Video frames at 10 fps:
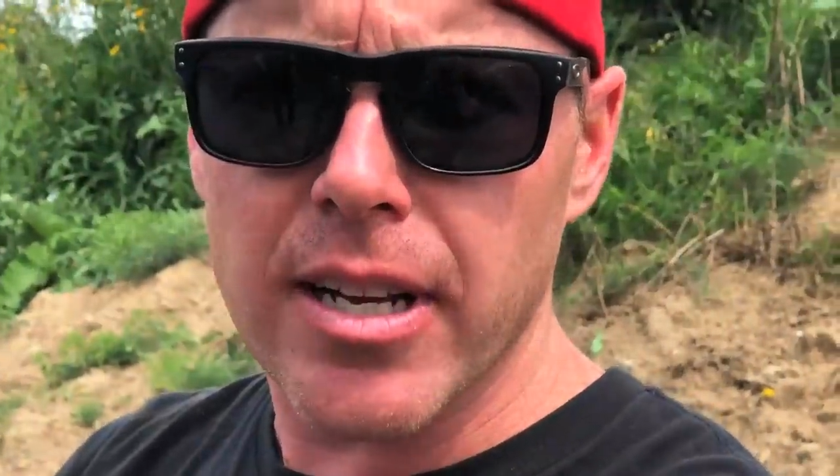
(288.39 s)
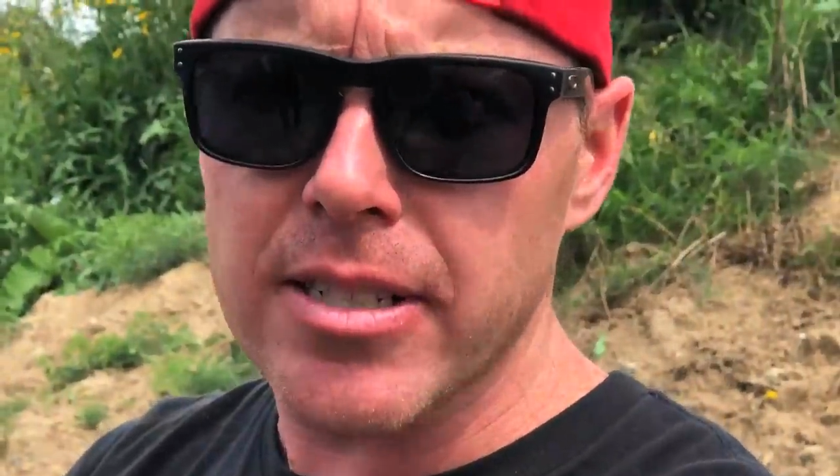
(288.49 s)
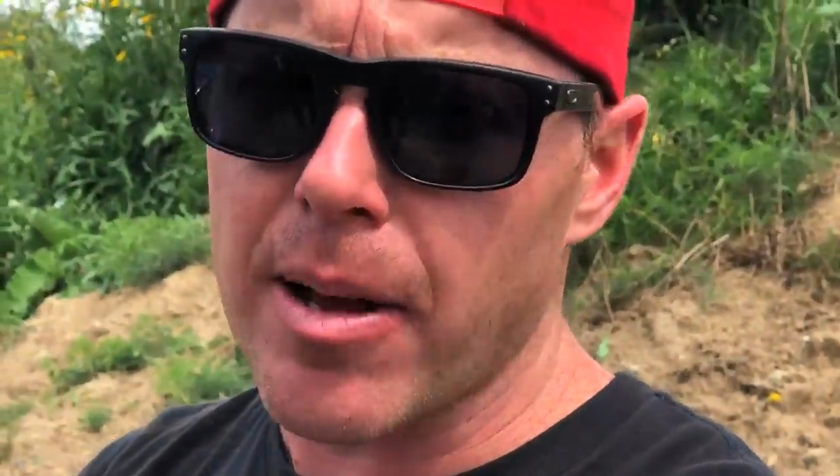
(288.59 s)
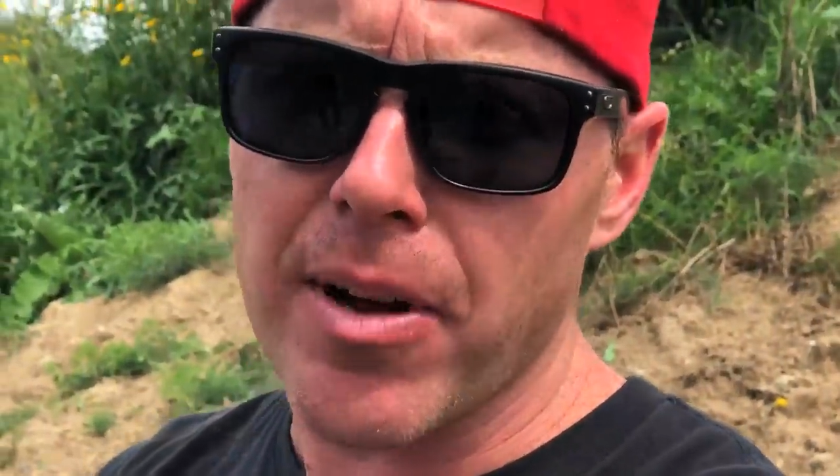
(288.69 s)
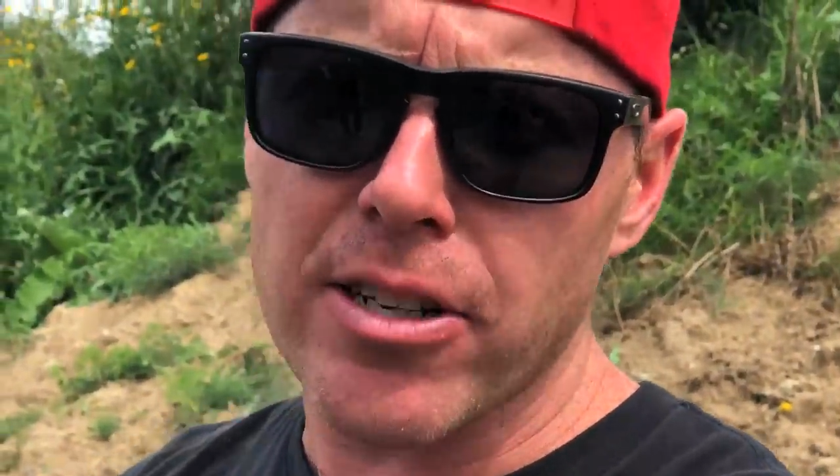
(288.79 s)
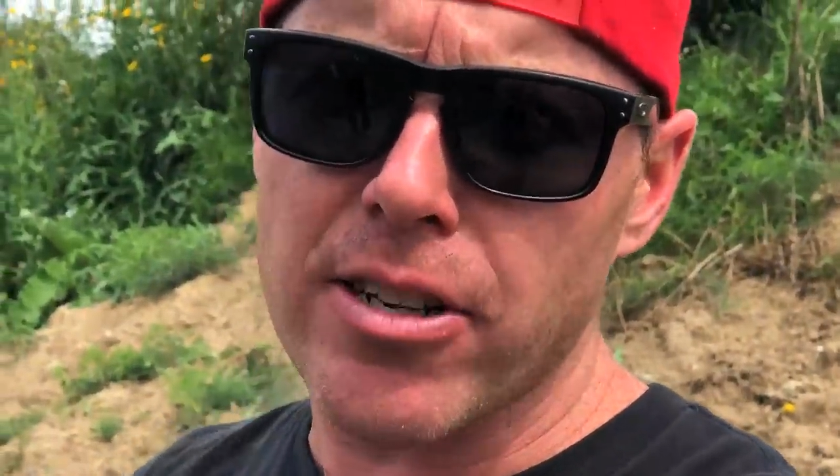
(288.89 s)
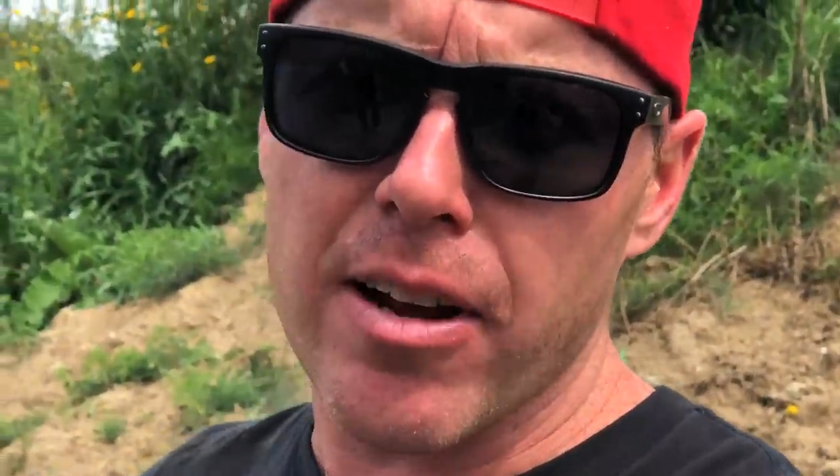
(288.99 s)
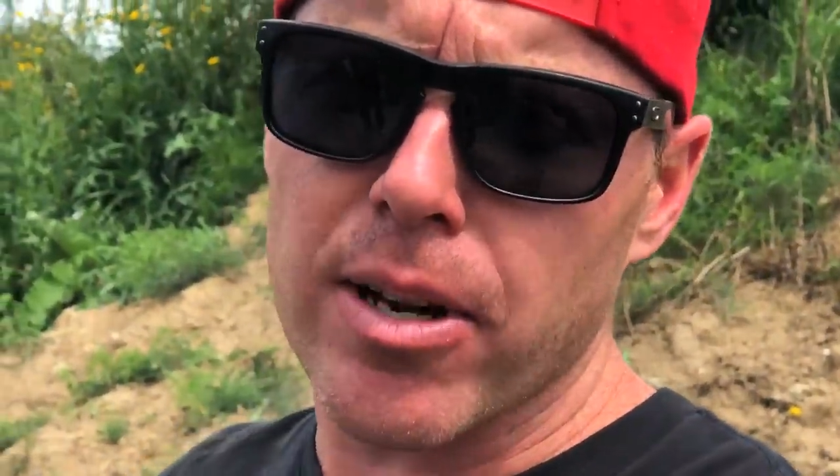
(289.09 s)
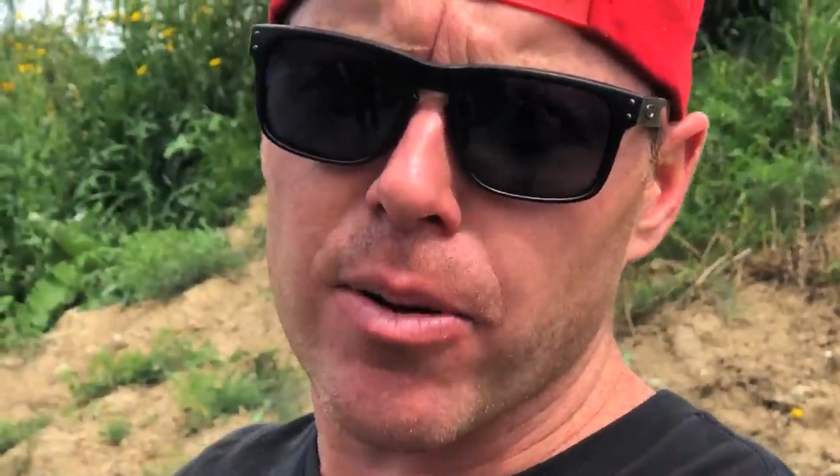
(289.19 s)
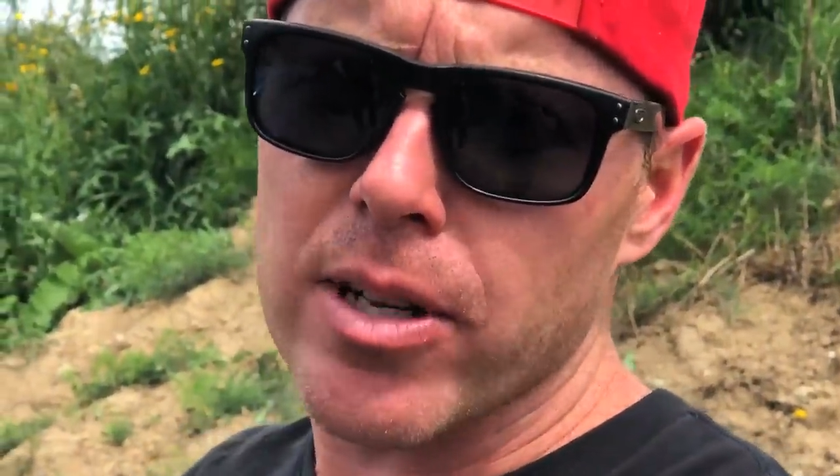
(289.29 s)
because I'm not
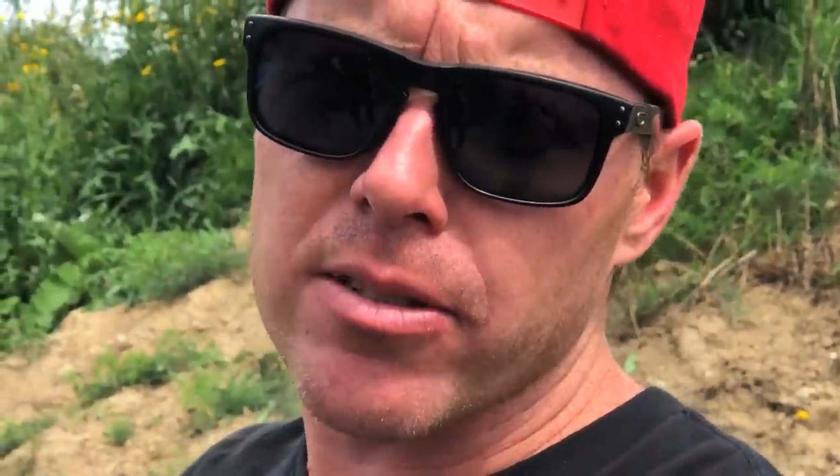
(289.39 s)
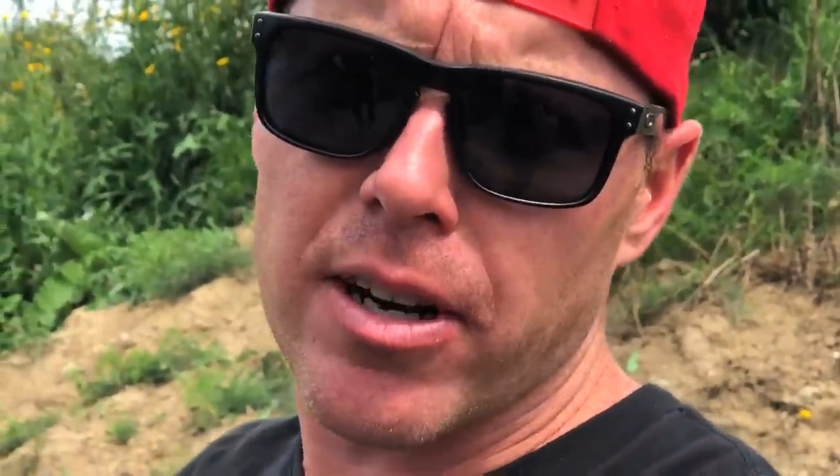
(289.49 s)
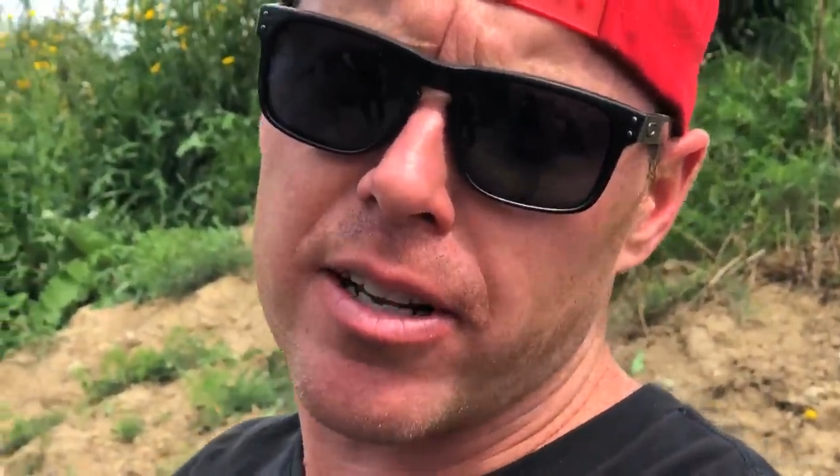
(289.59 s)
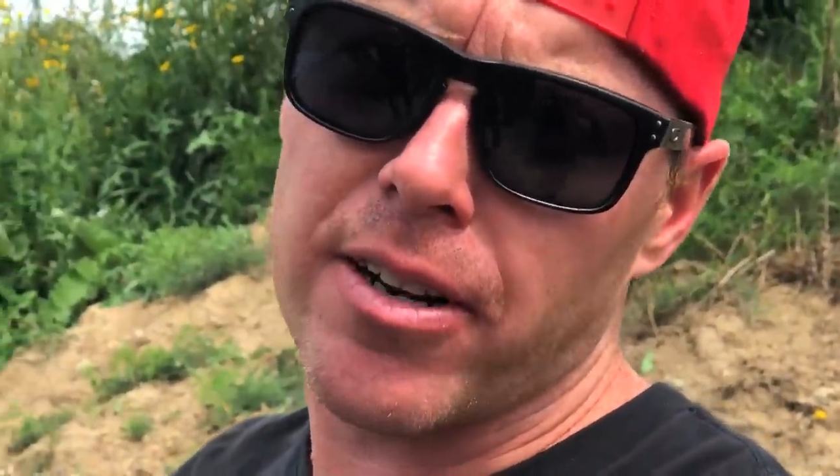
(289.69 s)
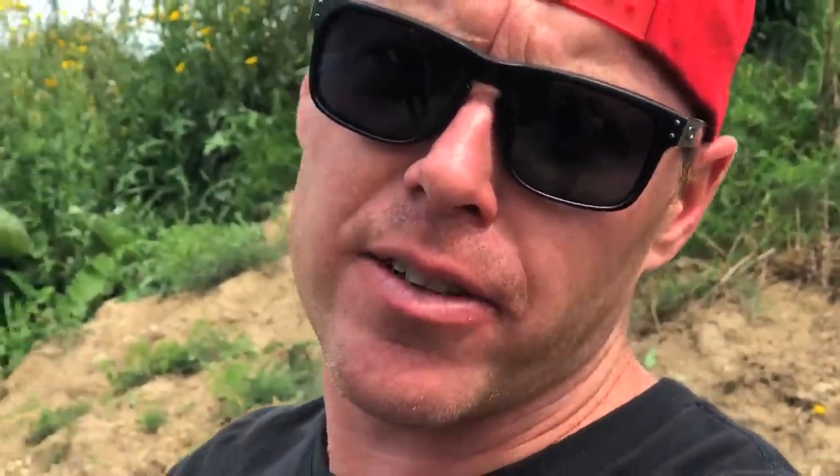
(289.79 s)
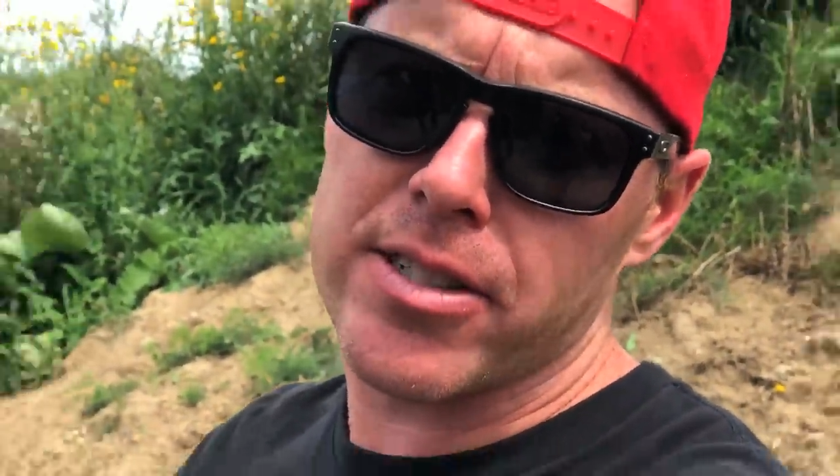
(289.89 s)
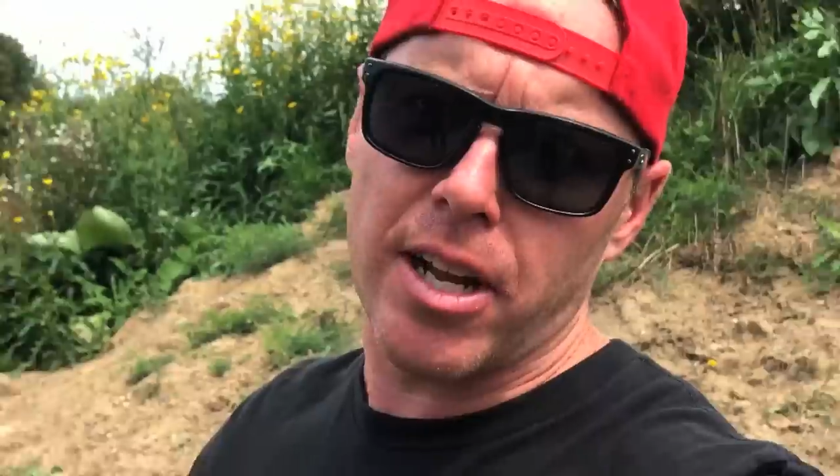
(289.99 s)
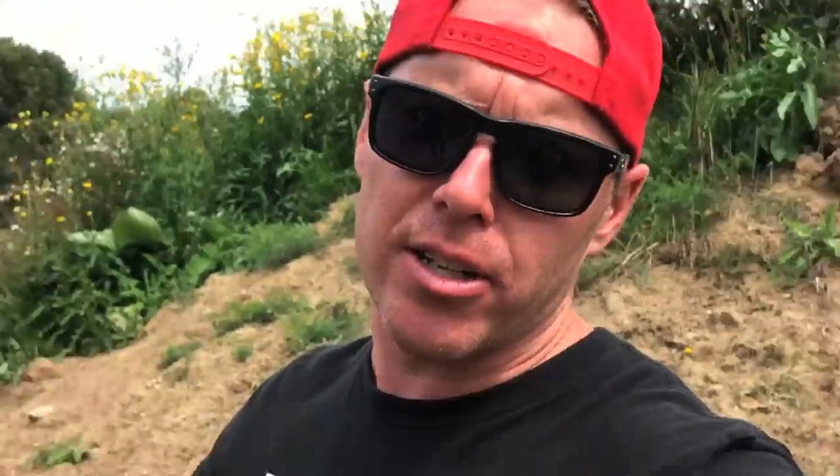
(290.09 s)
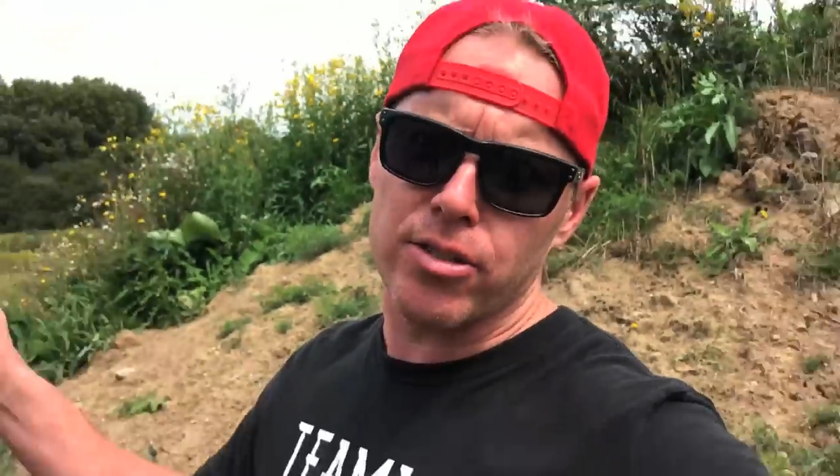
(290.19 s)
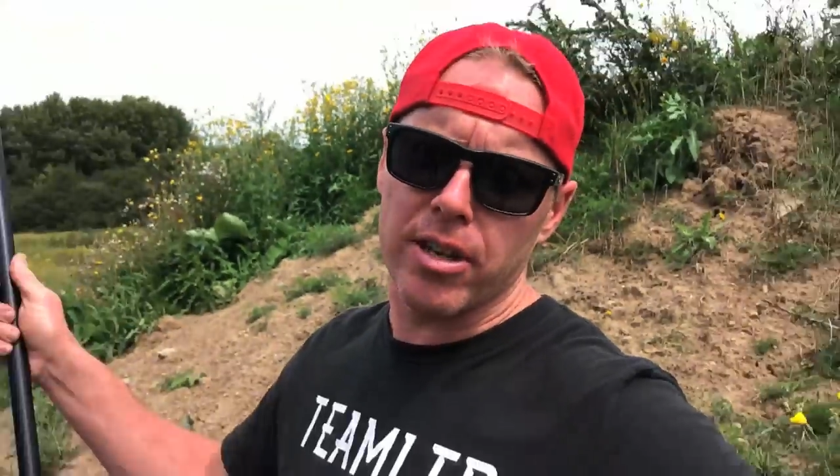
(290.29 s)
driving one of the ones around here if it's
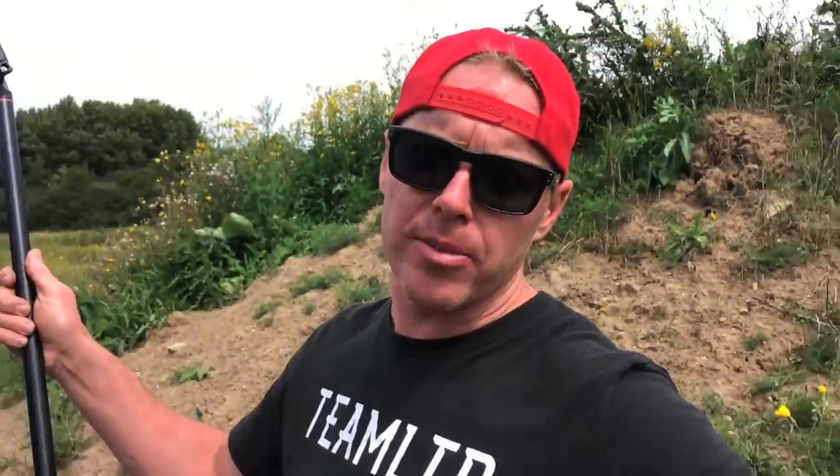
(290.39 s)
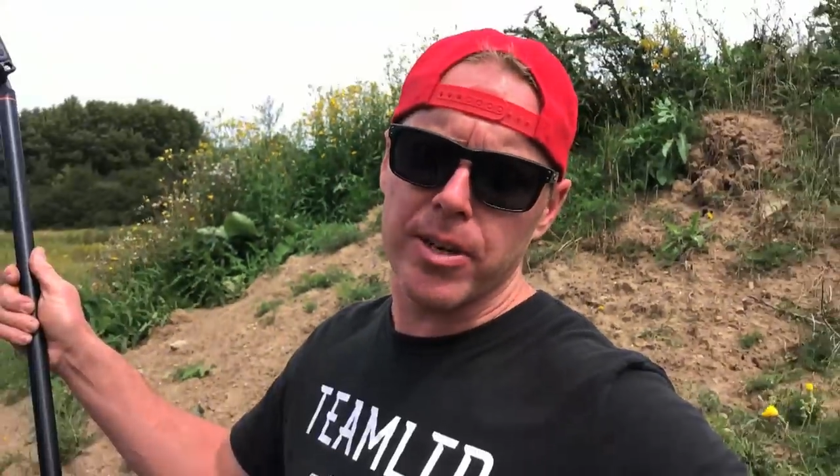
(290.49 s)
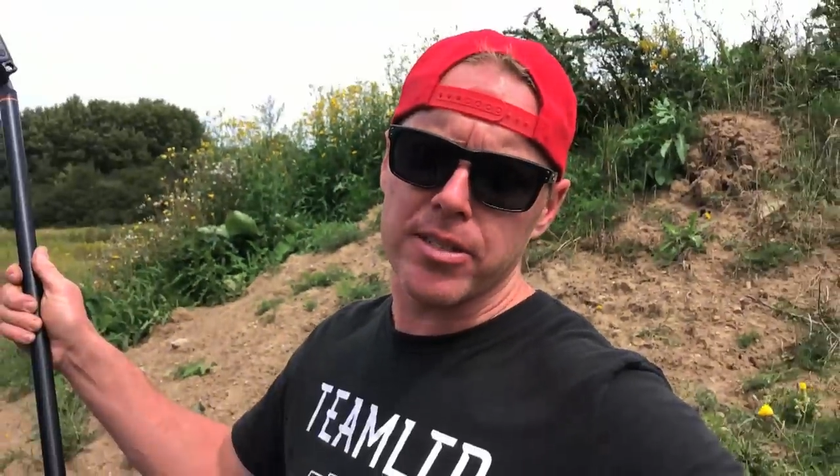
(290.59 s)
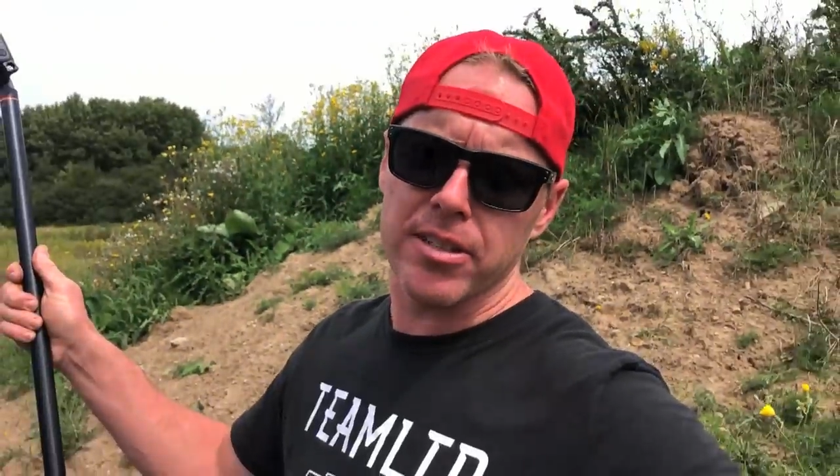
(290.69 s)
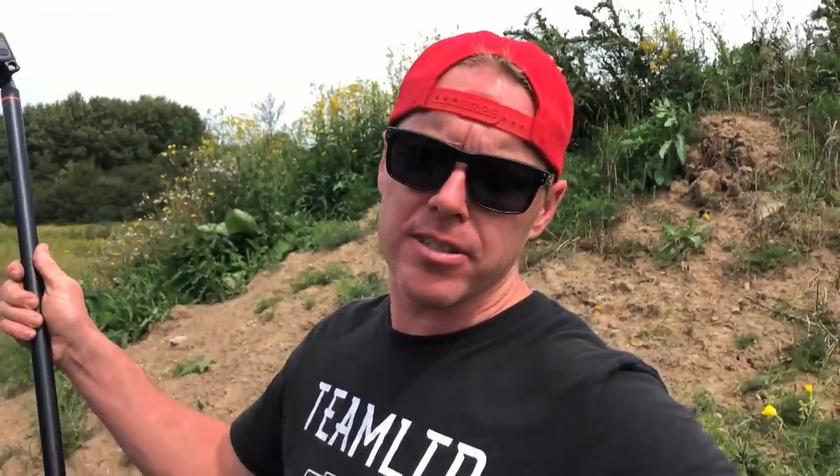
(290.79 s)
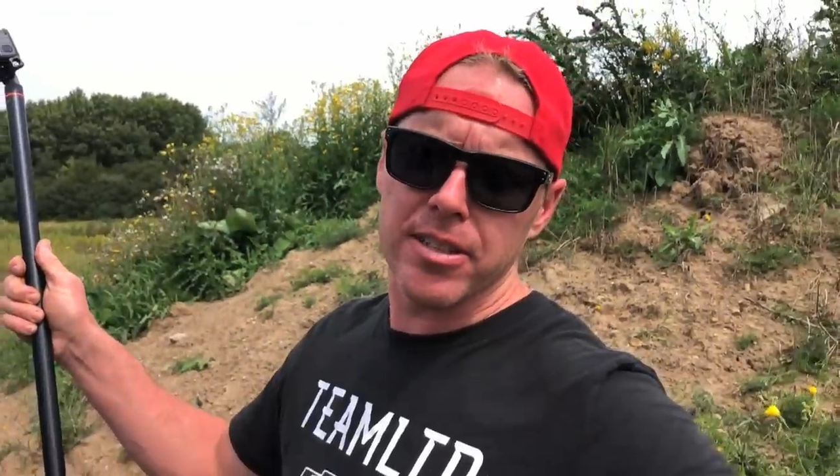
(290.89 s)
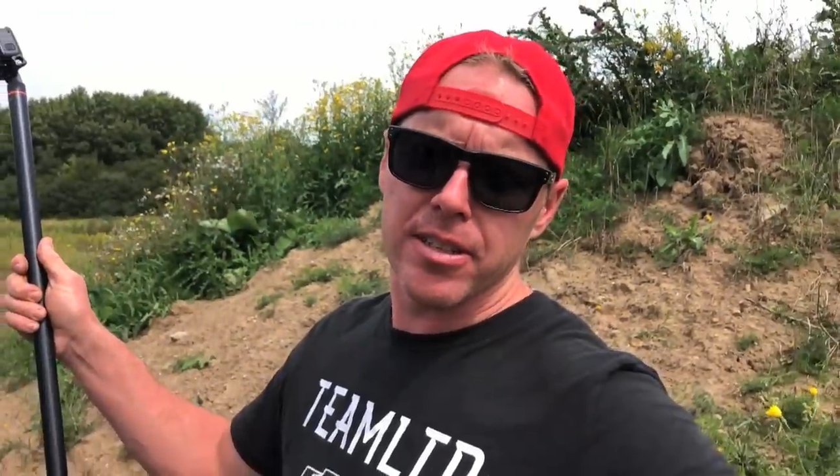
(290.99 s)
not true on emissions.